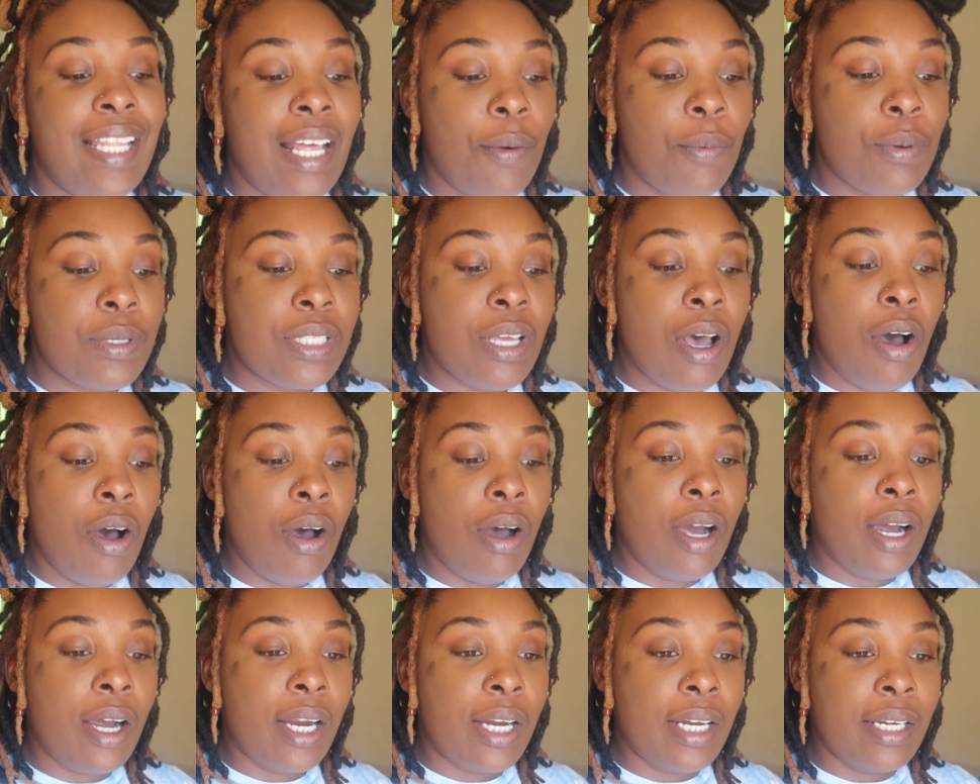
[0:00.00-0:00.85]
that was
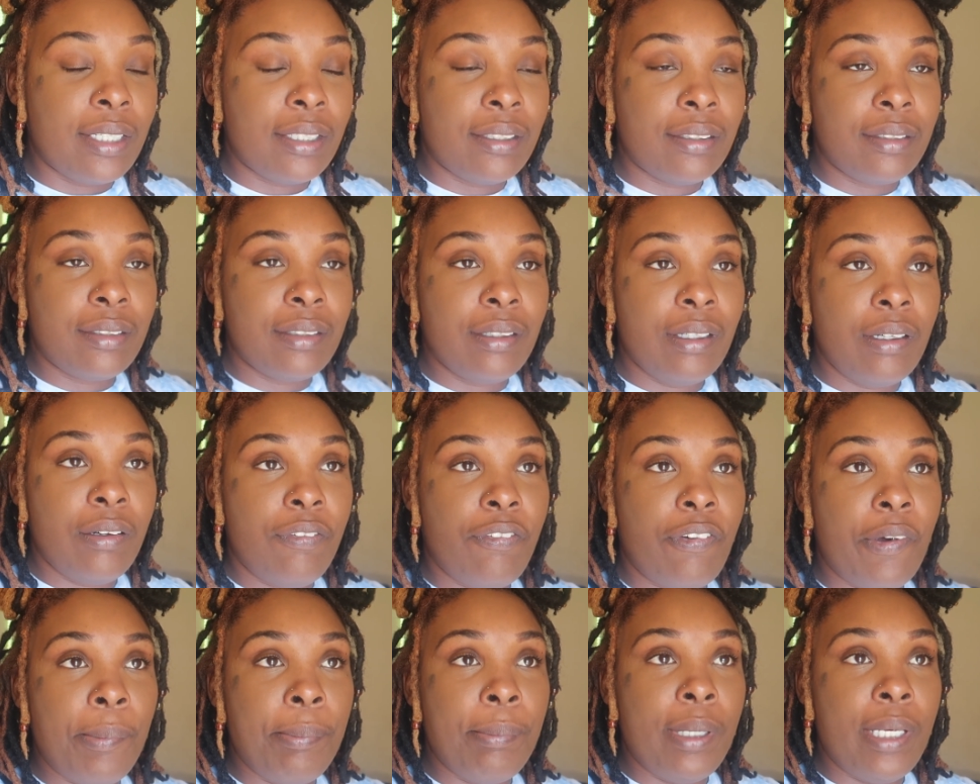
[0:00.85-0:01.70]
hard
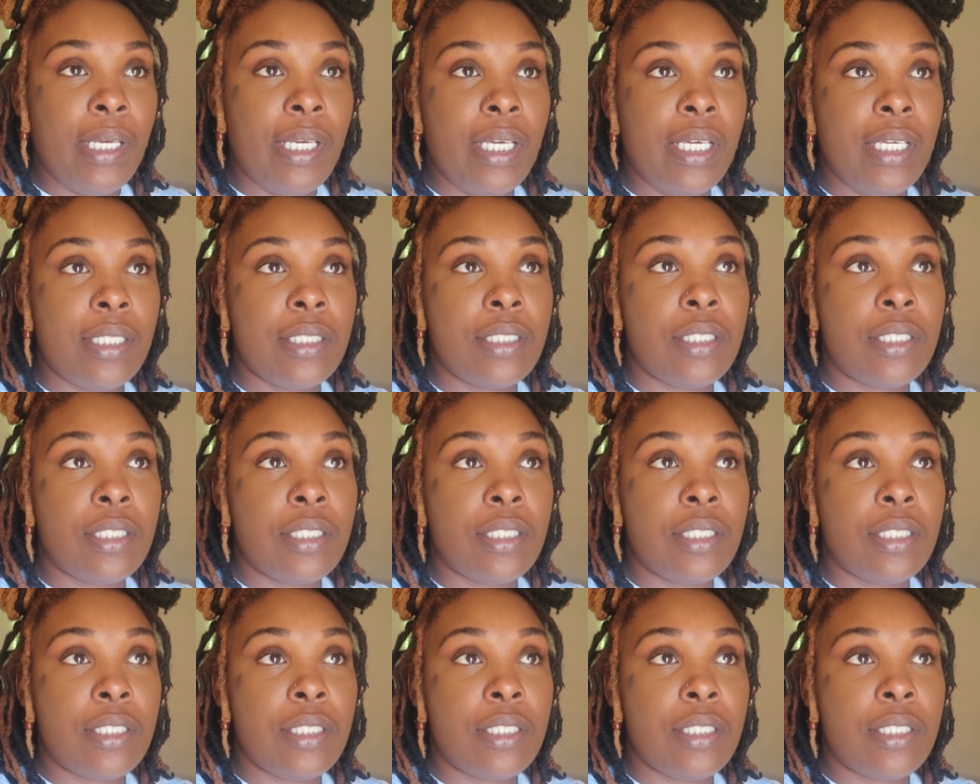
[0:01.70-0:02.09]
for me